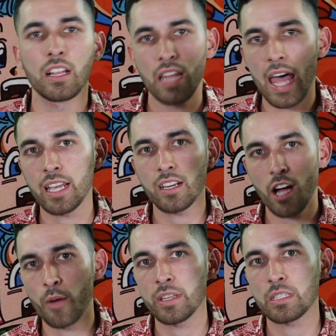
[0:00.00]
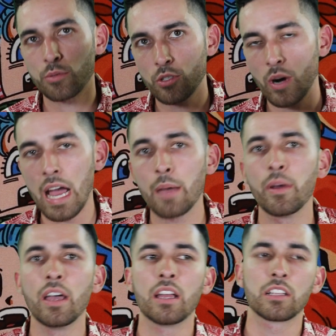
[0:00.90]
Like, comment,
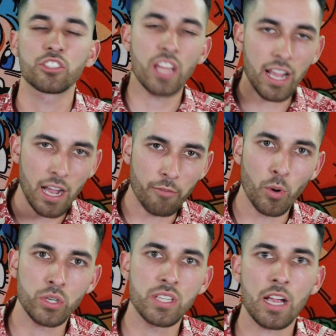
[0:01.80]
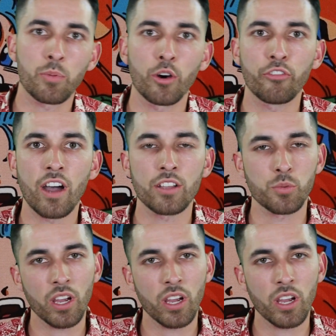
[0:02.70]
subscribe. Check out more deck profiles.